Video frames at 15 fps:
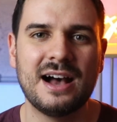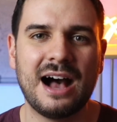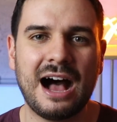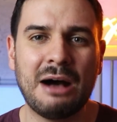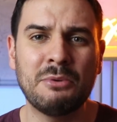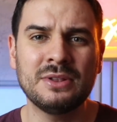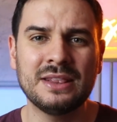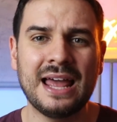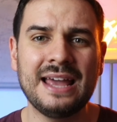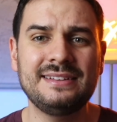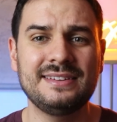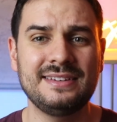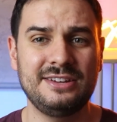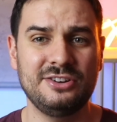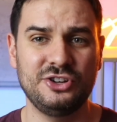I would like to
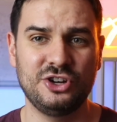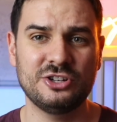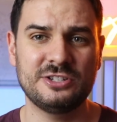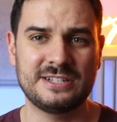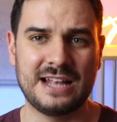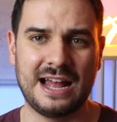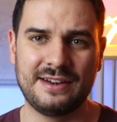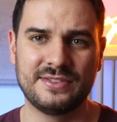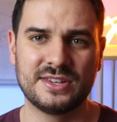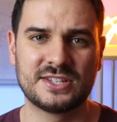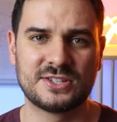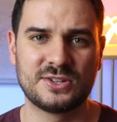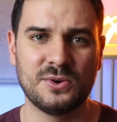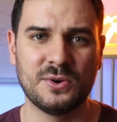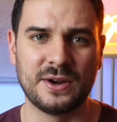hear your side of the
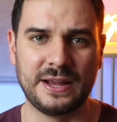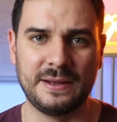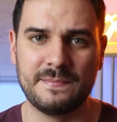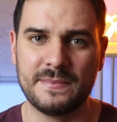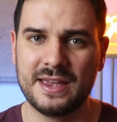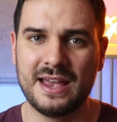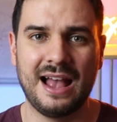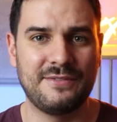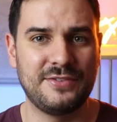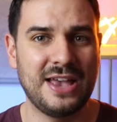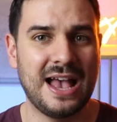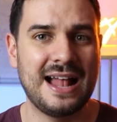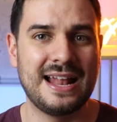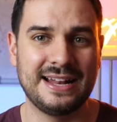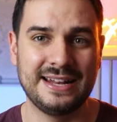story. Have you
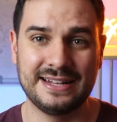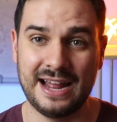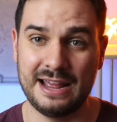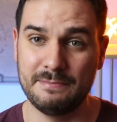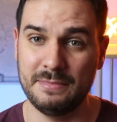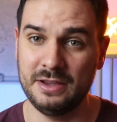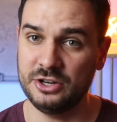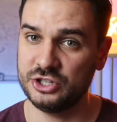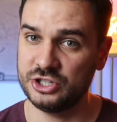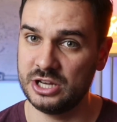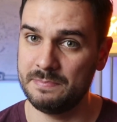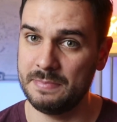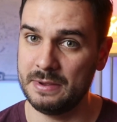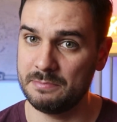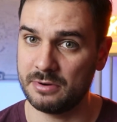had any nightmares
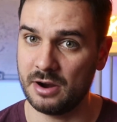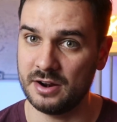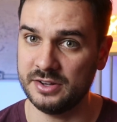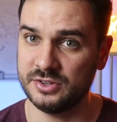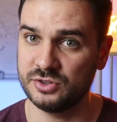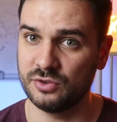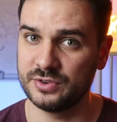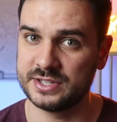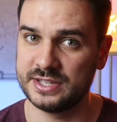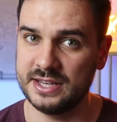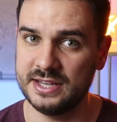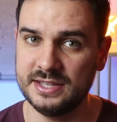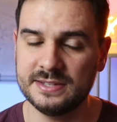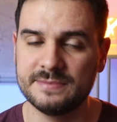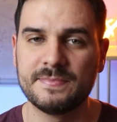shipping products
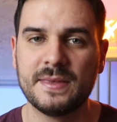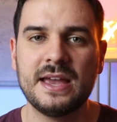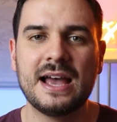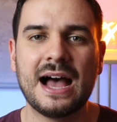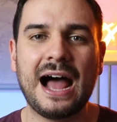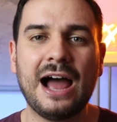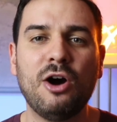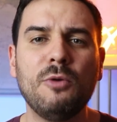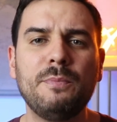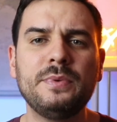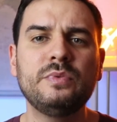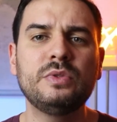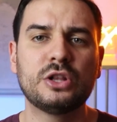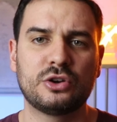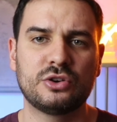overseas? I hope you
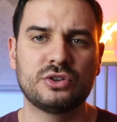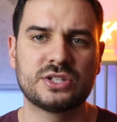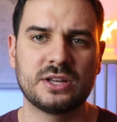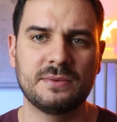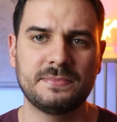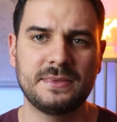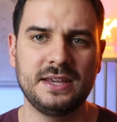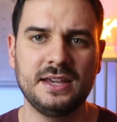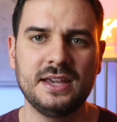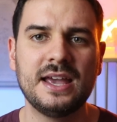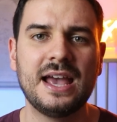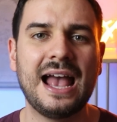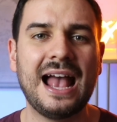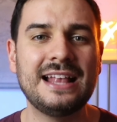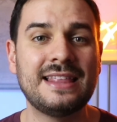learned something
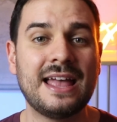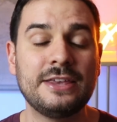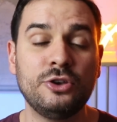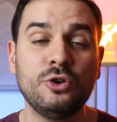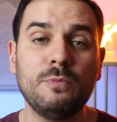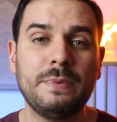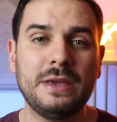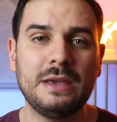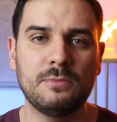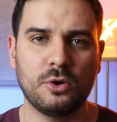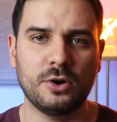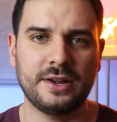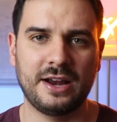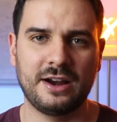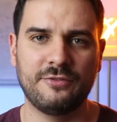and that you be more
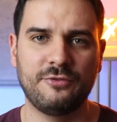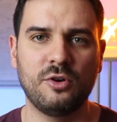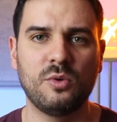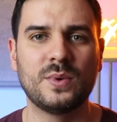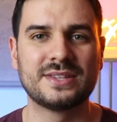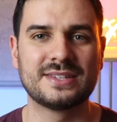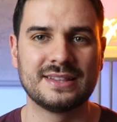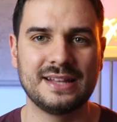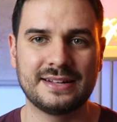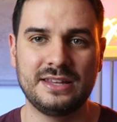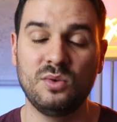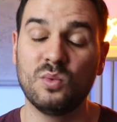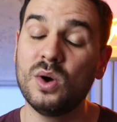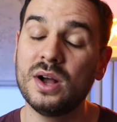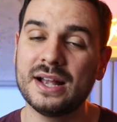careful when selecting
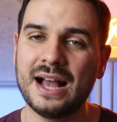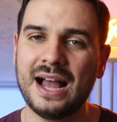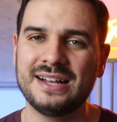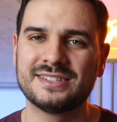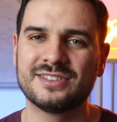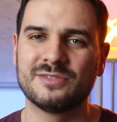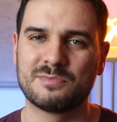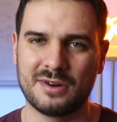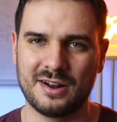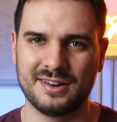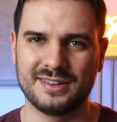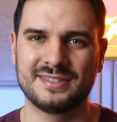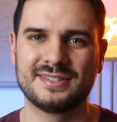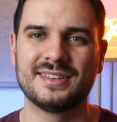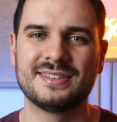what kinds of products
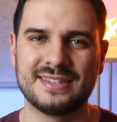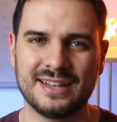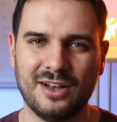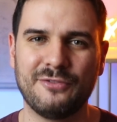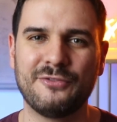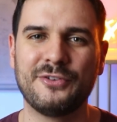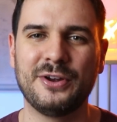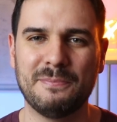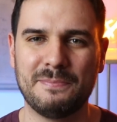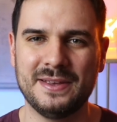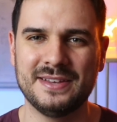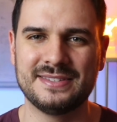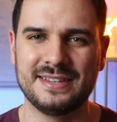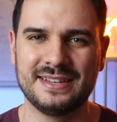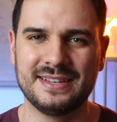to sell for your
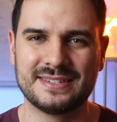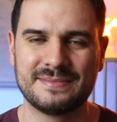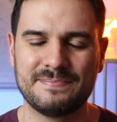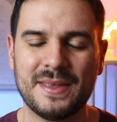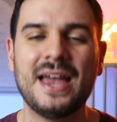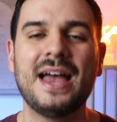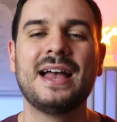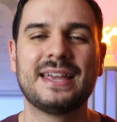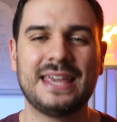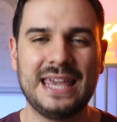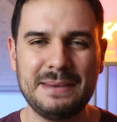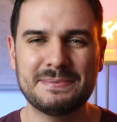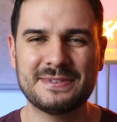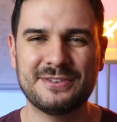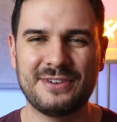business. Keep
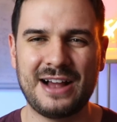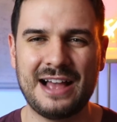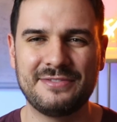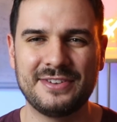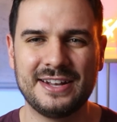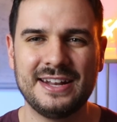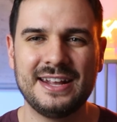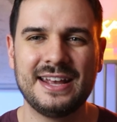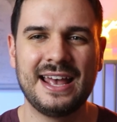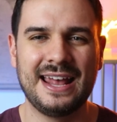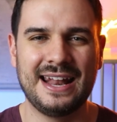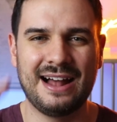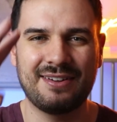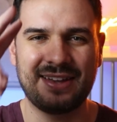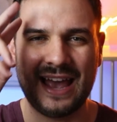surviving, and
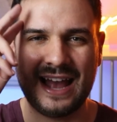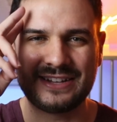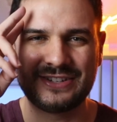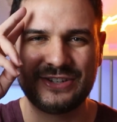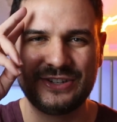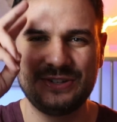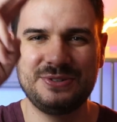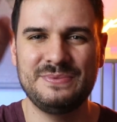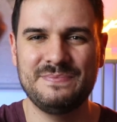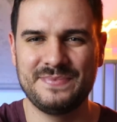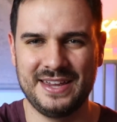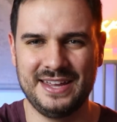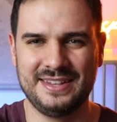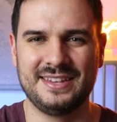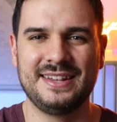I'll catch you
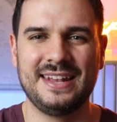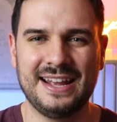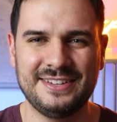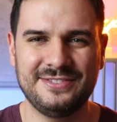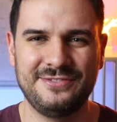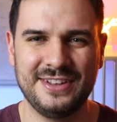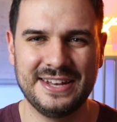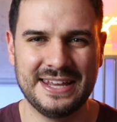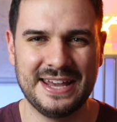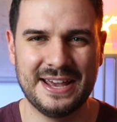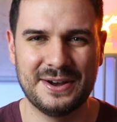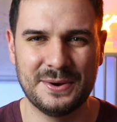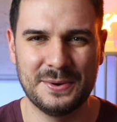in the next video.